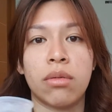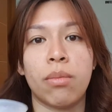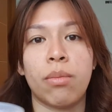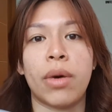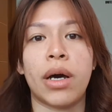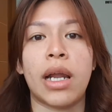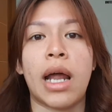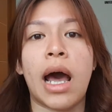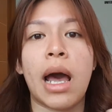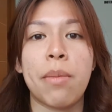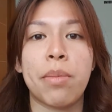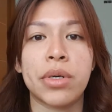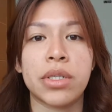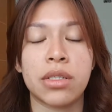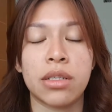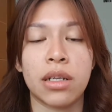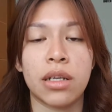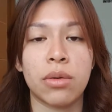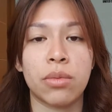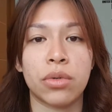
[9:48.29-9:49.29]
But I
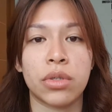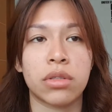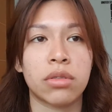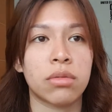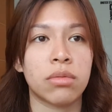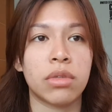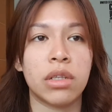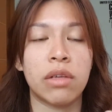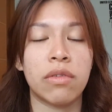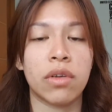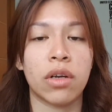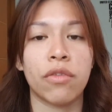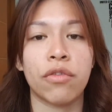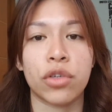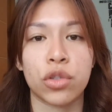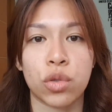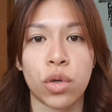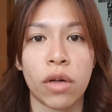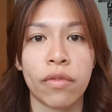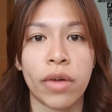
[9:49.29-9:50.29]
personally would leave it on for
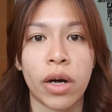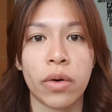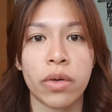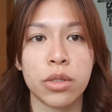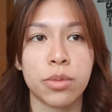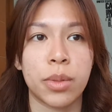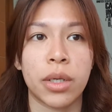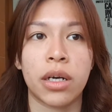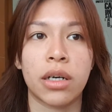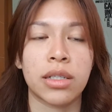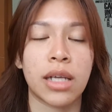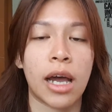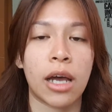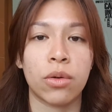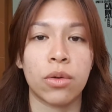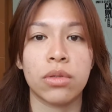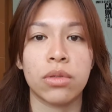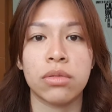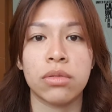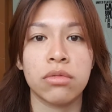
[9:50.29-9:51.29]
12 hours because I
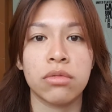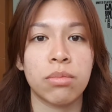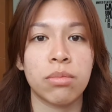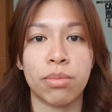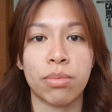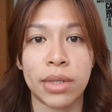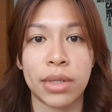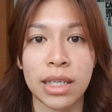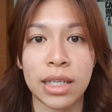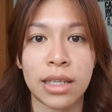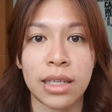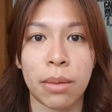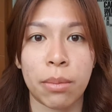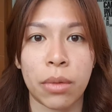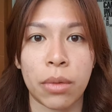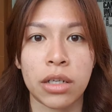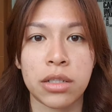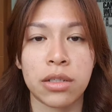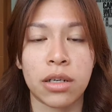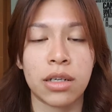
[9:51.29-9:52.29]
don't bleed that
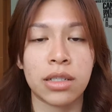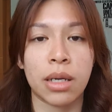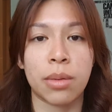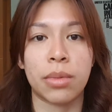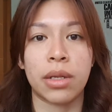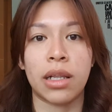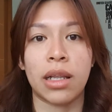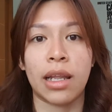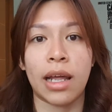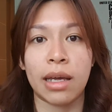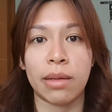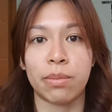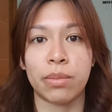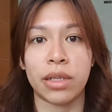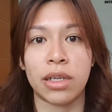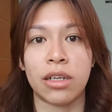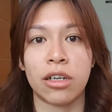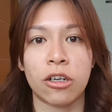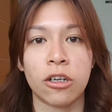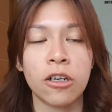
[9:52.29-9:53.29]
much because I'm a light
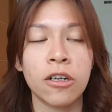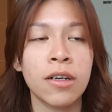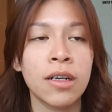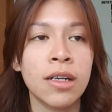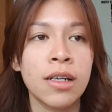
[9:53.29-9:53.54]
bleeder.